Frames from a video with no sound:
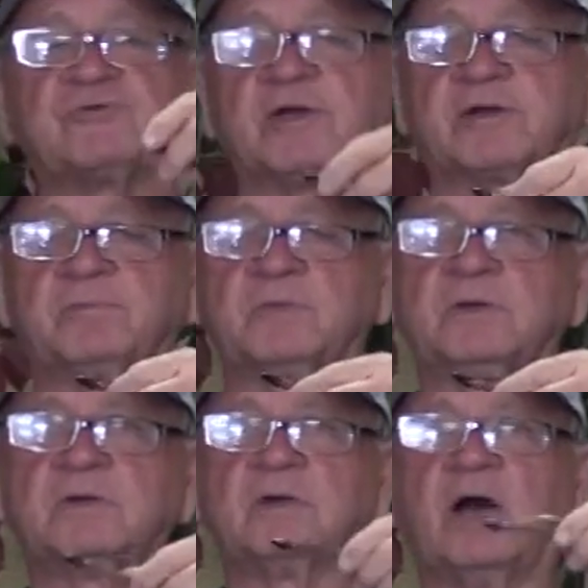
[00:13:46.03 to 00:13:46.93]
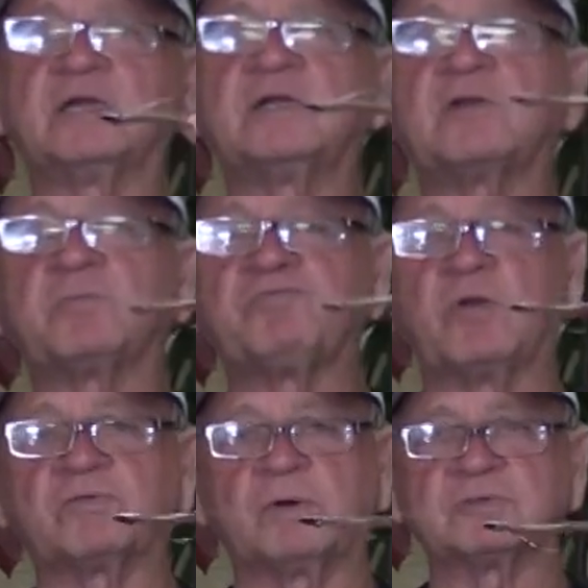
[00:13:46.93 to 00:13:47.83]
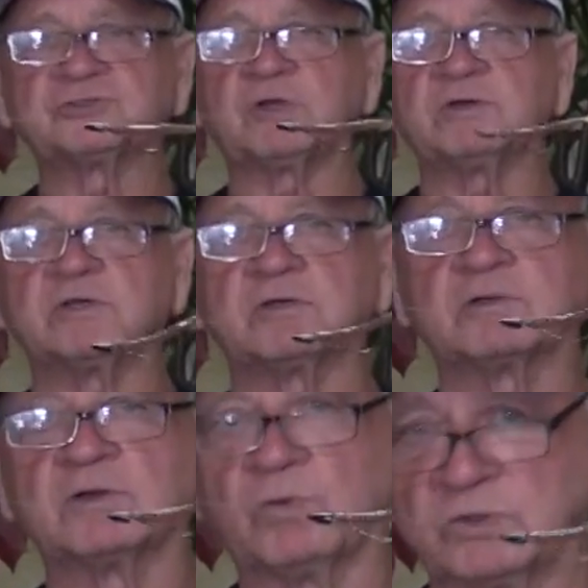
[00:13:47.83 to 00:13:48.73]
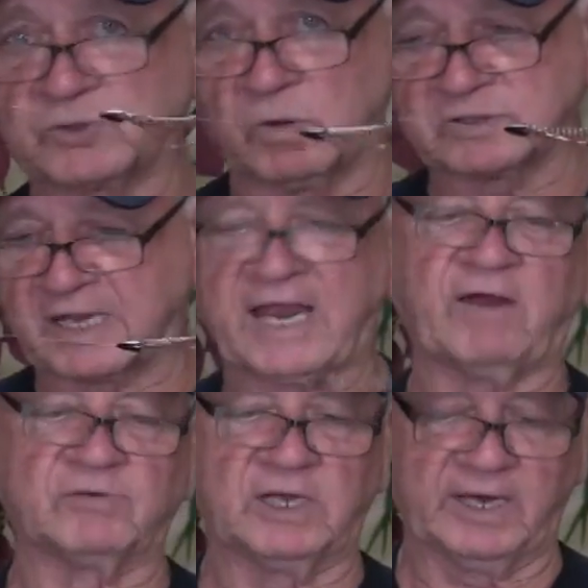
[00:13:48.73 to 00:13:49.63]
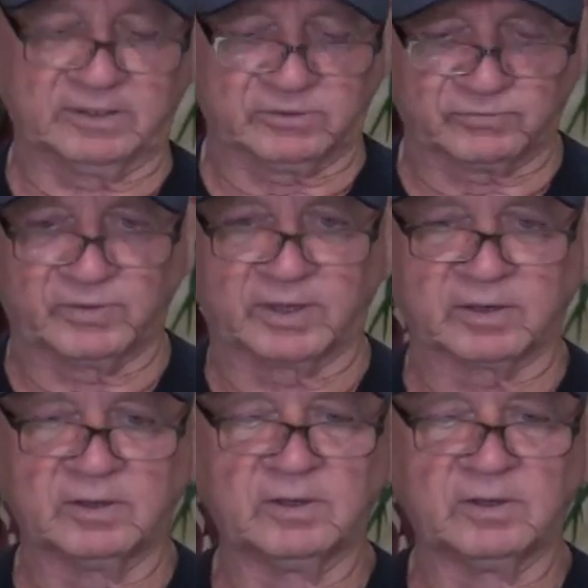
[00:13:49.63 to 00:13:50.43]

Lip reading: rig. On another program, I'll show you what's called the Carolina rig.